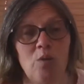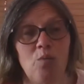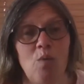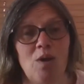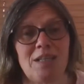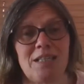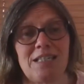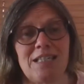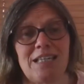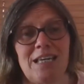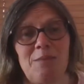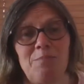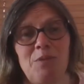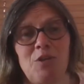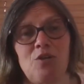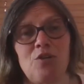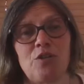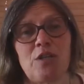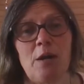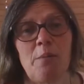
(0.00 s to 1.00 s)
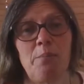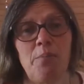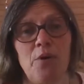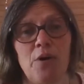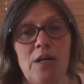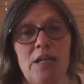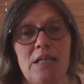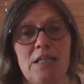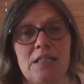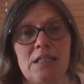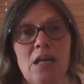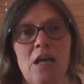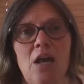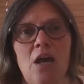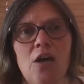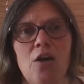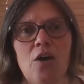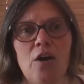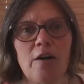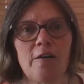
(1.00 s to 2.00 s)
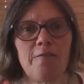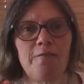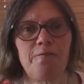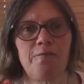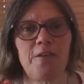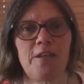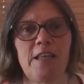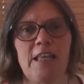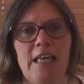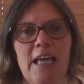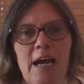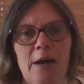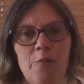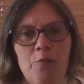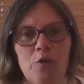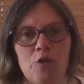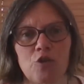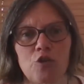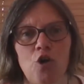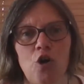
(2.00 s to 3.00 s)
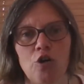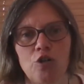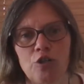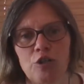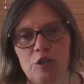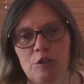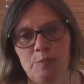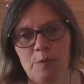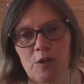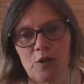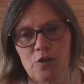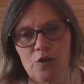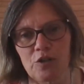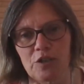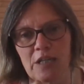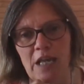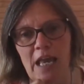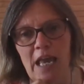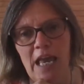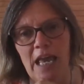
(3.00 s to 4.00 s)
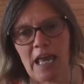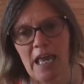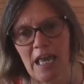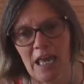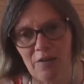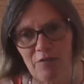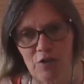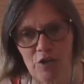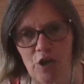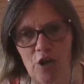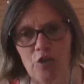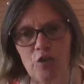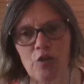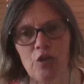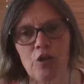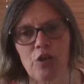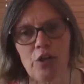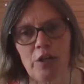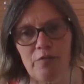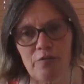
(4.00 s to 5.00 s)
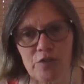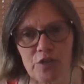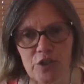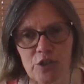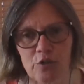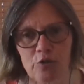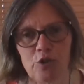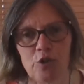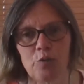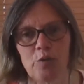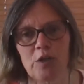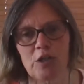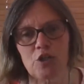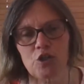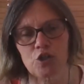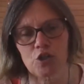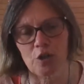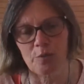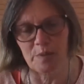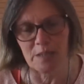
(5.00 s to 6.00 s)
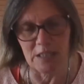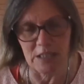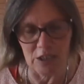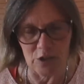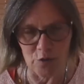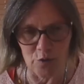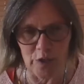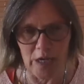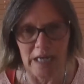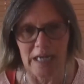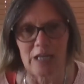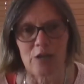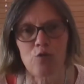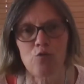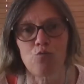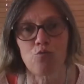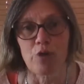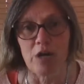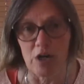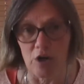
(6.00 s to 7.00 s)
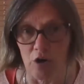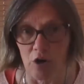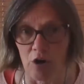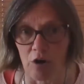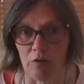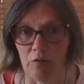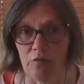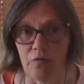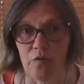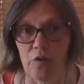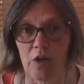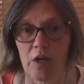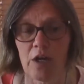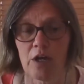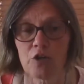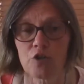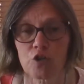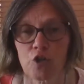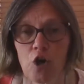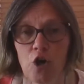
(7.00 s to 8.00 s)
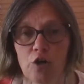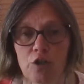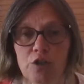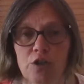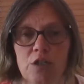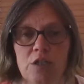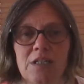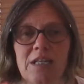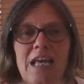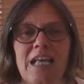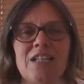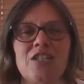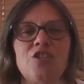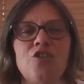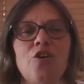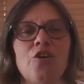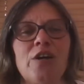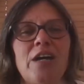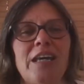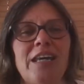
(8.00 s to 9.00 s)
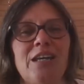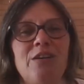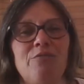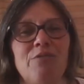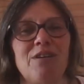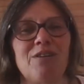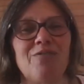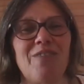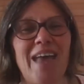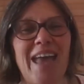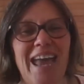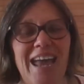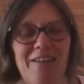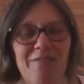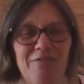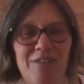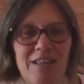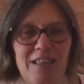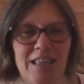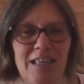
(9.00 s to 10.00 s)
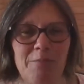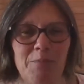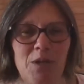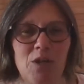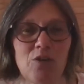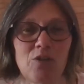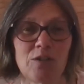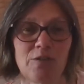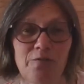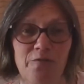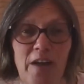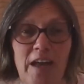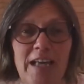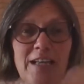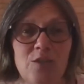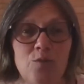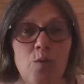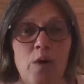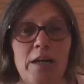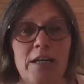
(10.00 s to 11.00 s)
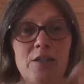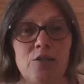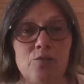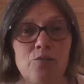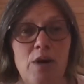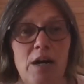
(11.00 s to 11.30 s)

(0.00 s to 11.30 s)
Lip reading: And once again, because our body is kind of filling up with toxins, because even though the liver's still doing its job, it's still getting rid of toxins, it's not getting rid of everything, because phase 1 is